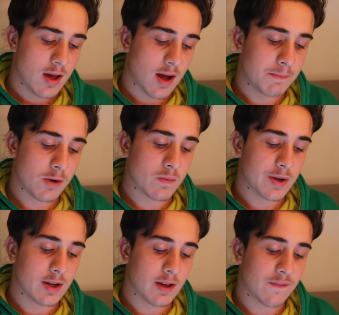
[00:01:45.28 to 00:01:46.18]
I'm not
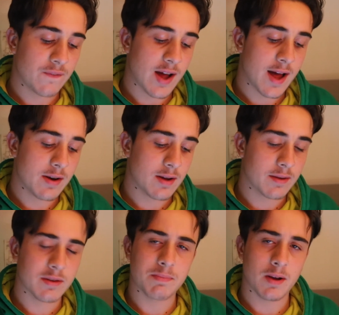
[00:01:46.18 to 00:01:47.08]
really a fan.
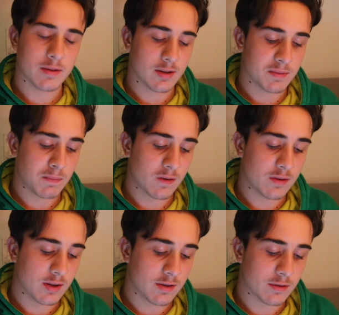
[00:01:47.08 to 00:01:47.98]
I suppose the
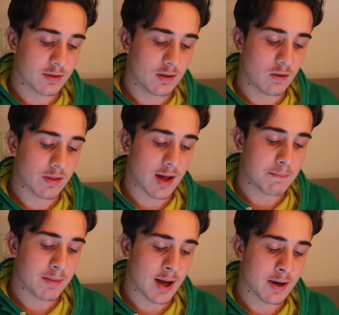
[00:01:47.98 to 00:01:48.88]
sponsor doesn't look
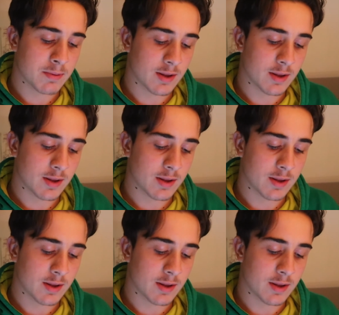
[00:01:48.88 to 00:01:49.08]
that bad,